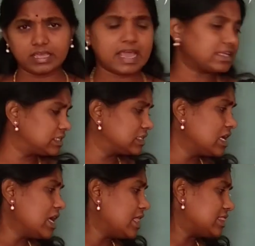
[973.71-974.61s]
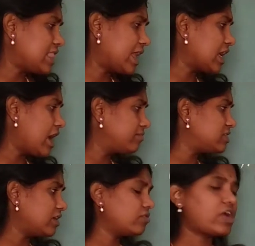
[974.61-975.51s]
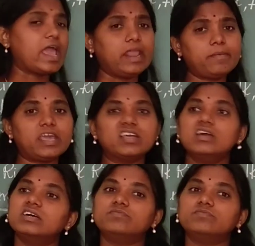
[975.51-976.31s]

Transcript: Yes. Then comes under enemy.